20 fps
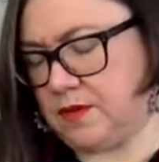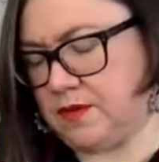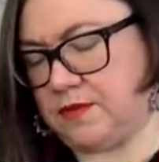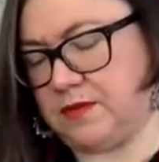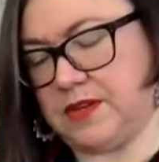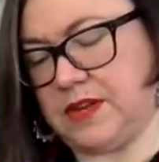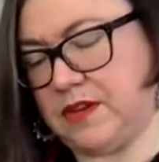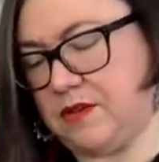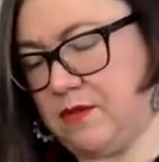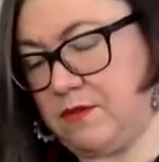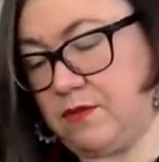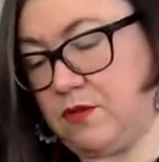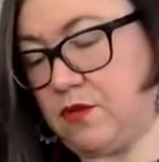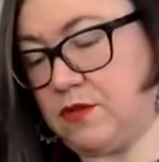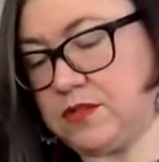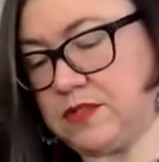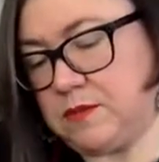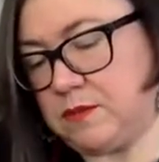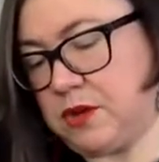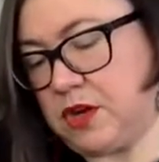Now, of
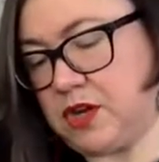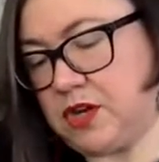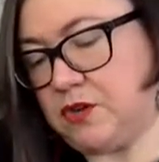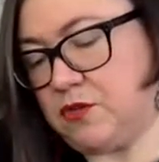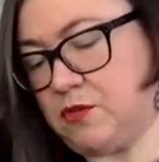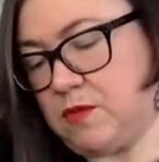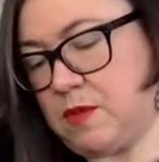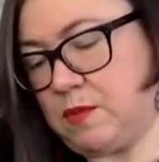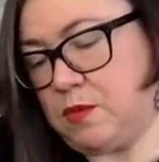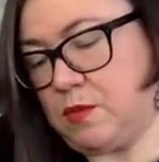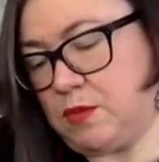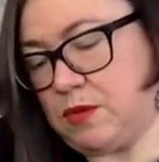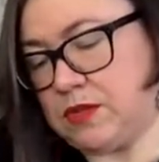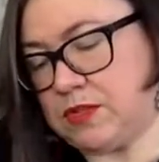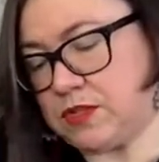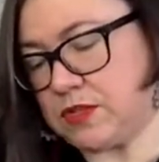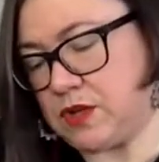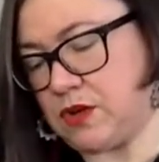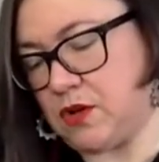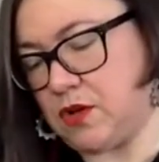course, I'm not going to remember what
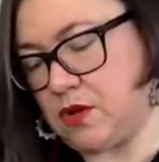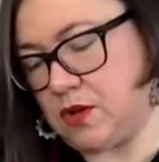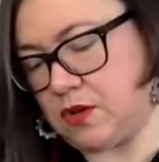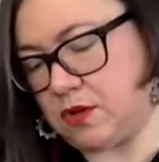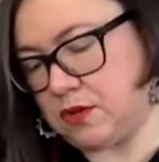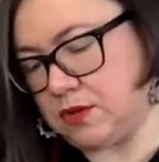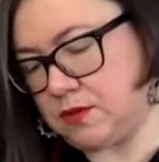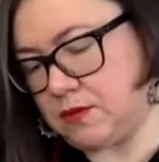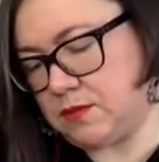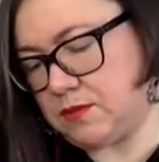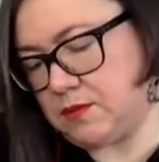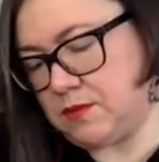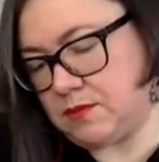it's called.